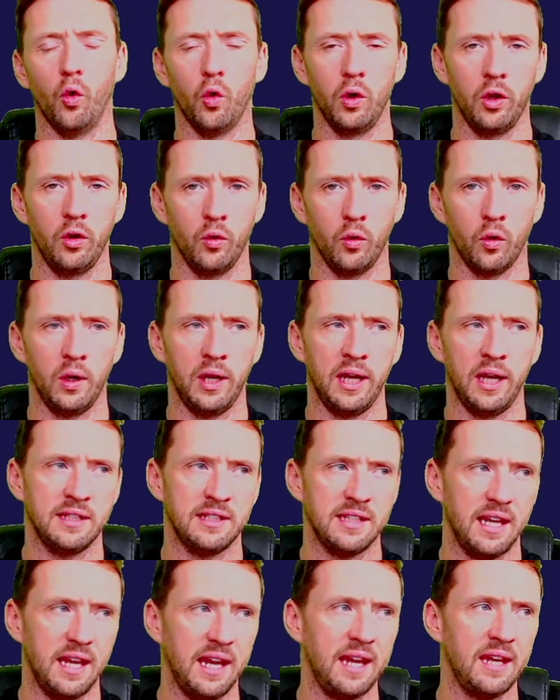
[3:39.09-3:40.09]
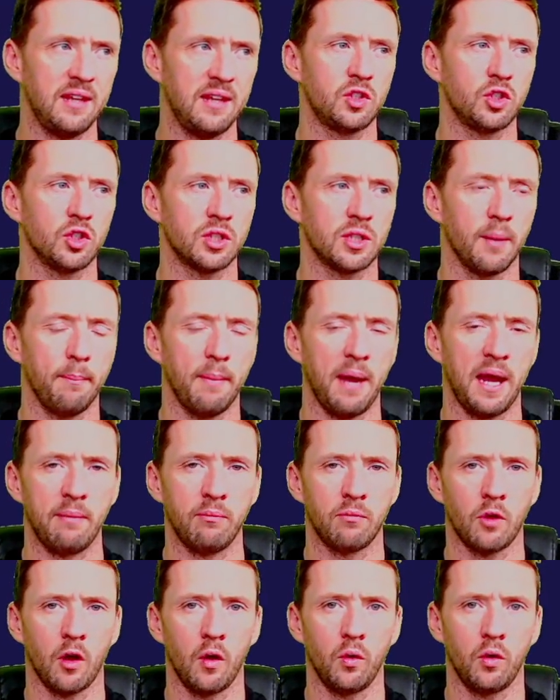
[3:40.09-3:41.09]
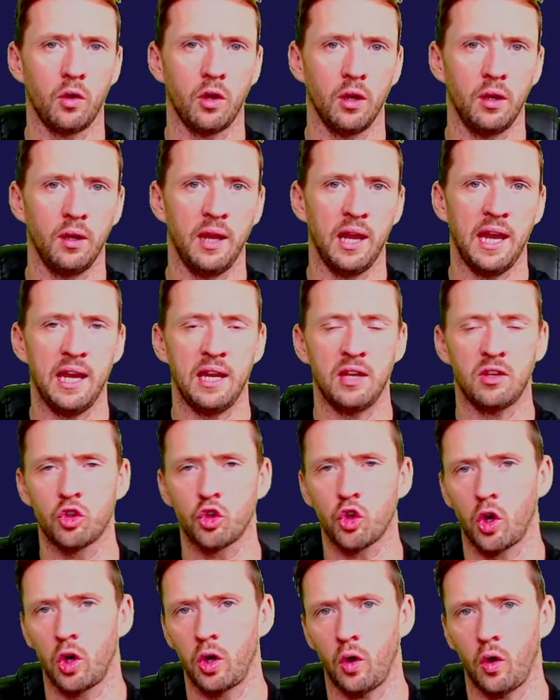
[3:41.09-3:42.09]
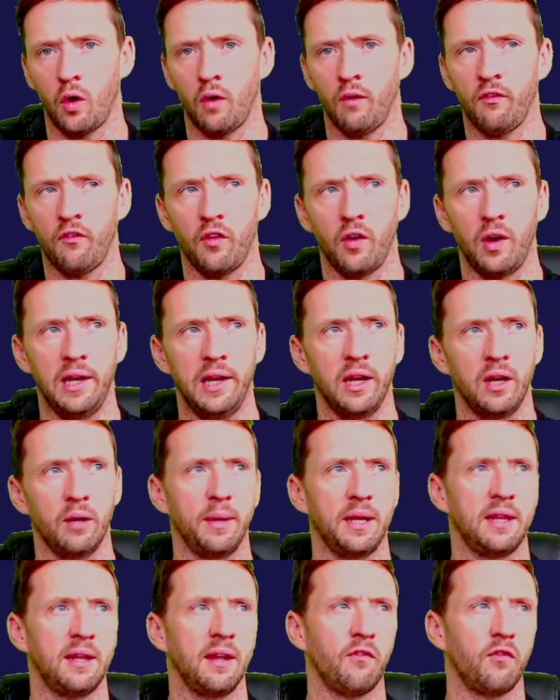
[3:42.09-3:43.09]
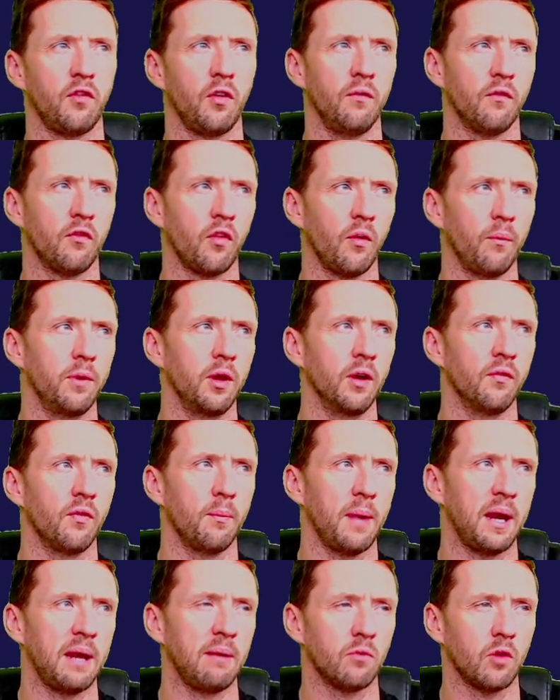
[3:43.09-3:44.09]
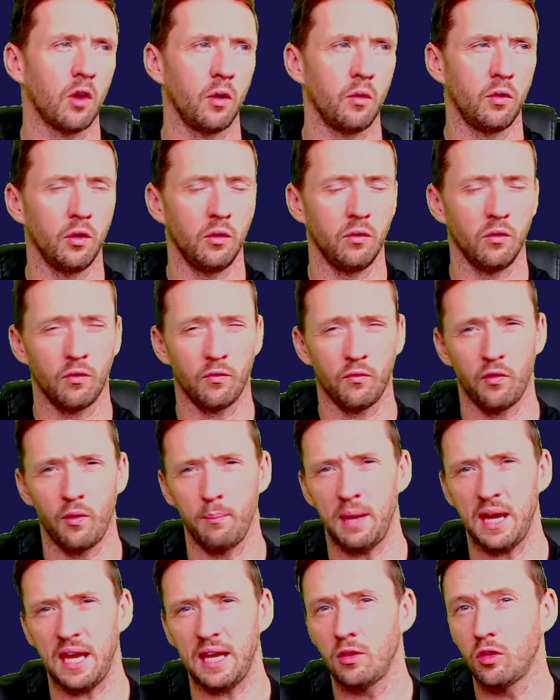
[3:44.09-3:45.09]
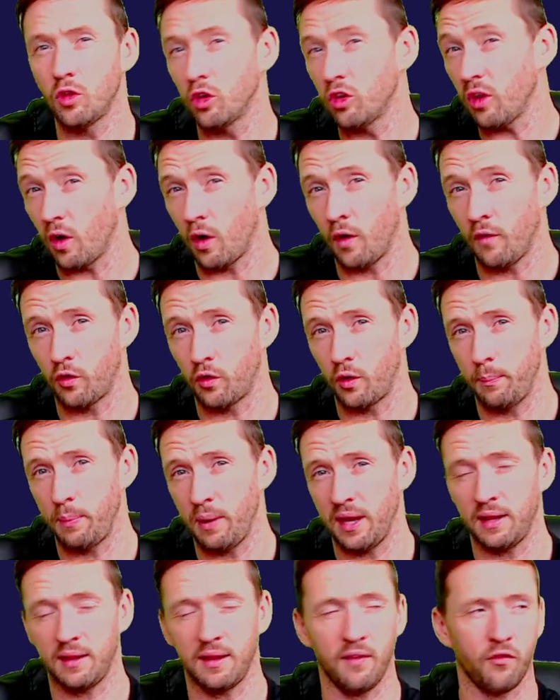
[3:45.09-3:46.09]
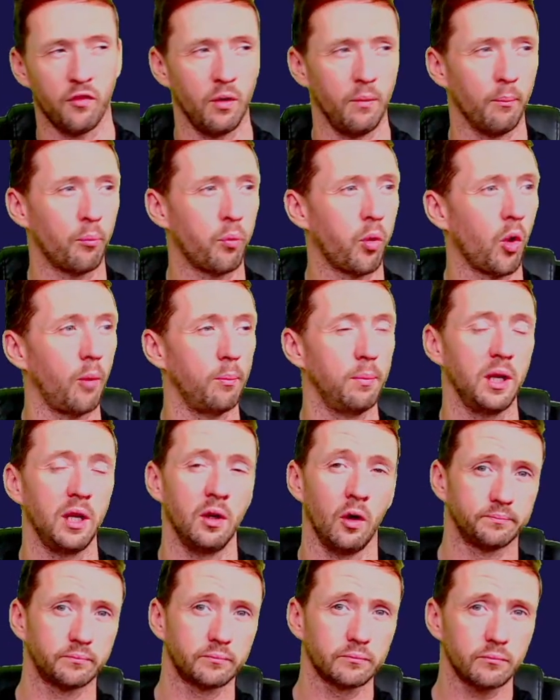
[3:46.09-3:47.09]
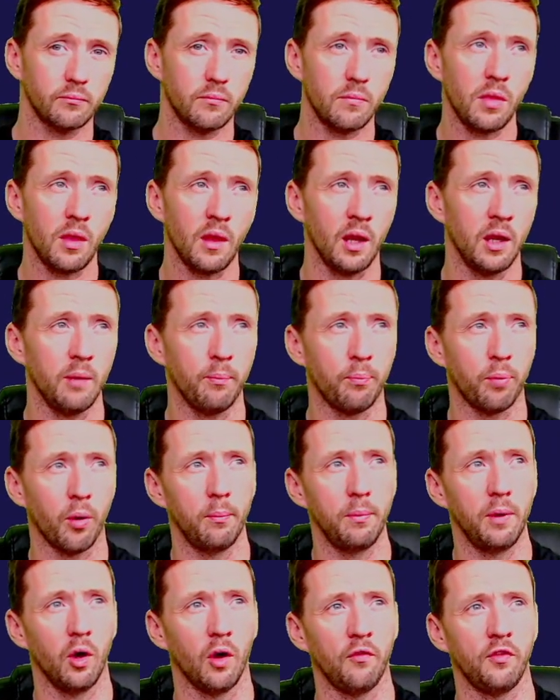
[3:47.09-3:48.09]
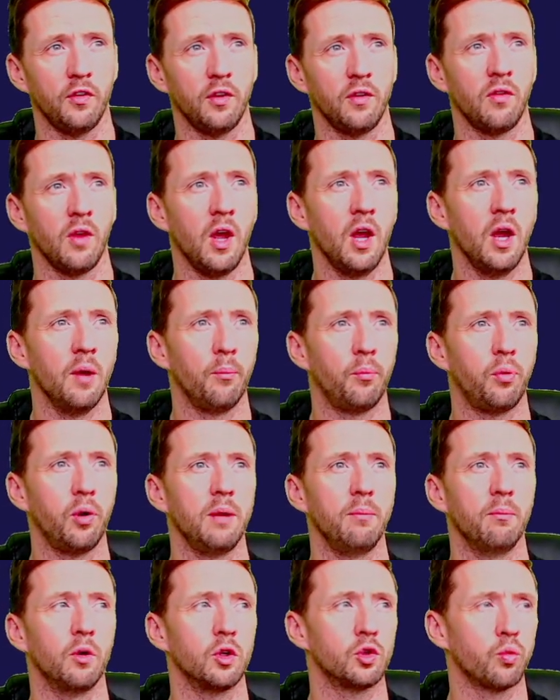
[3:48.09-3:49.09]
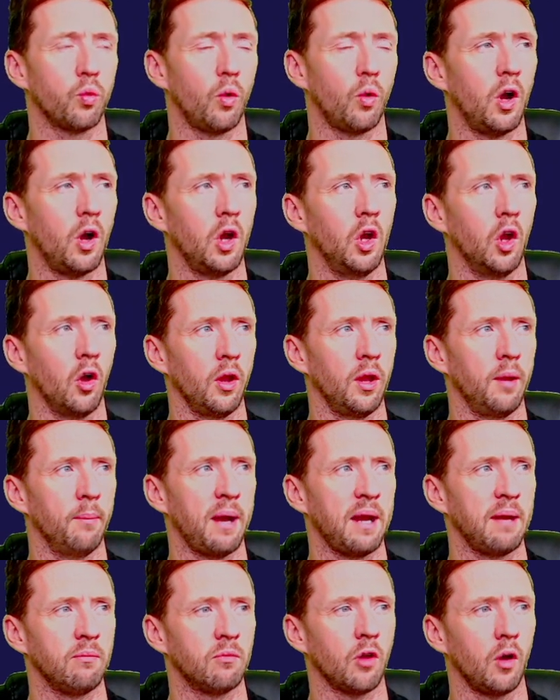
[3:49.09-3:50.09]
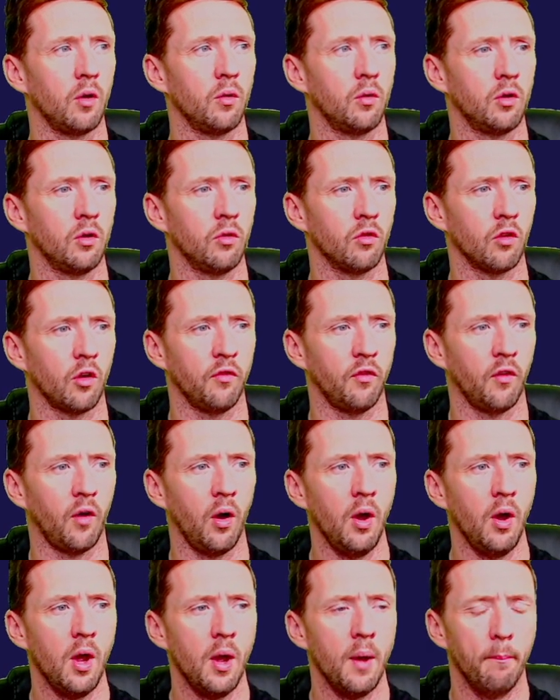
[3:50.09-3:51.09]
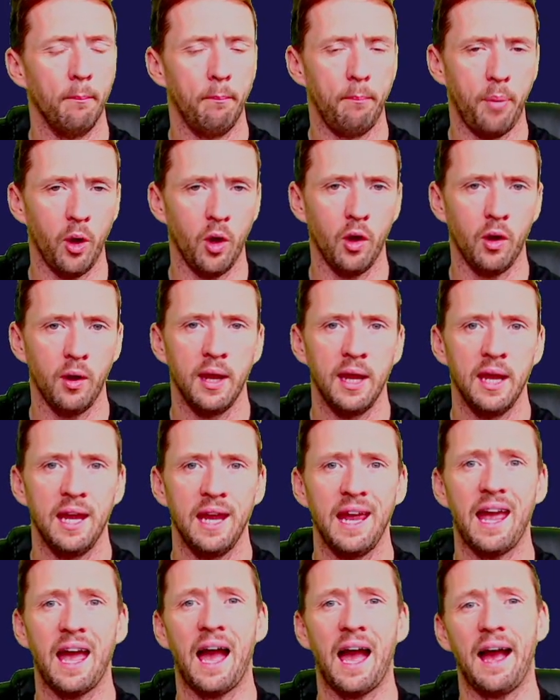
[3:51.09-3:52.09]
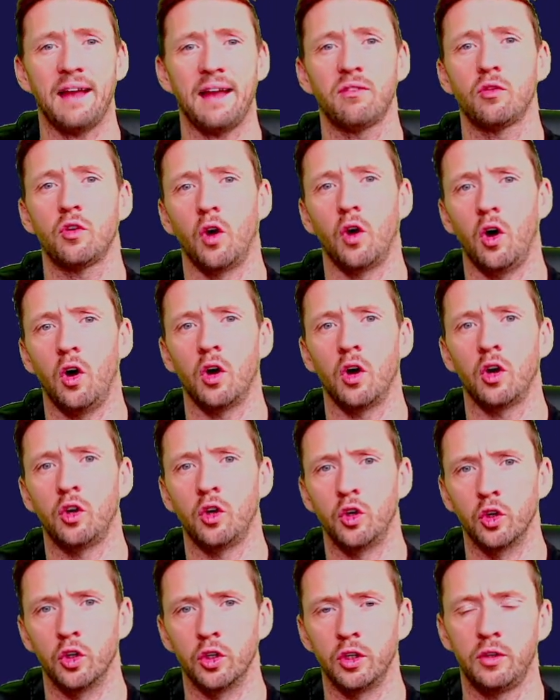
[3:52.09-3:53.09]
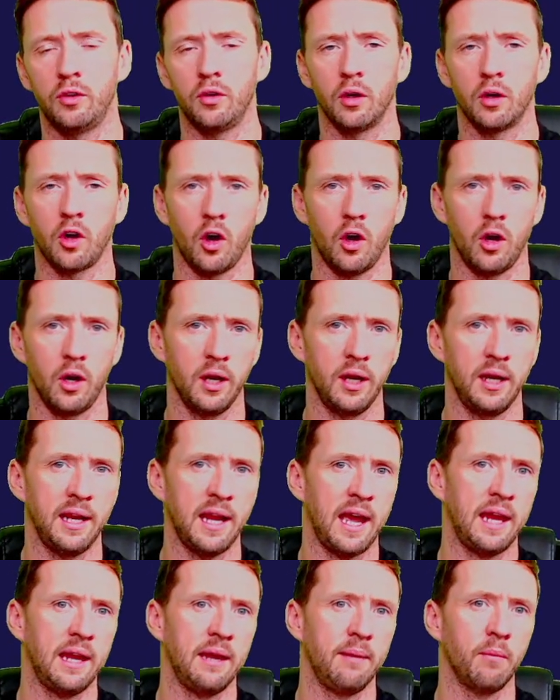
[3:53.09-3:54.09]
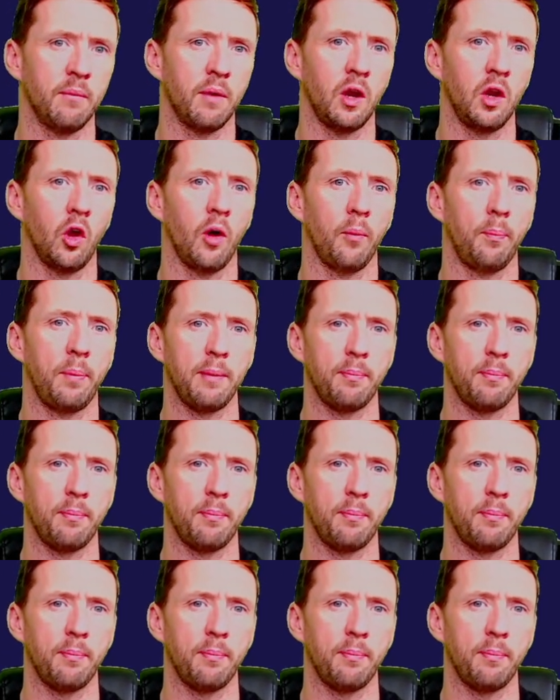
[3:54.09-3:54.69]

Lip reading: in all is it is just a main token that is trying to offer a little bit different from the other main tokens. For me, does it offer a bit different? Probably not. It probably offers pretty much what a lot of the main tokens offer. But it has got a good kind of name. A lot of people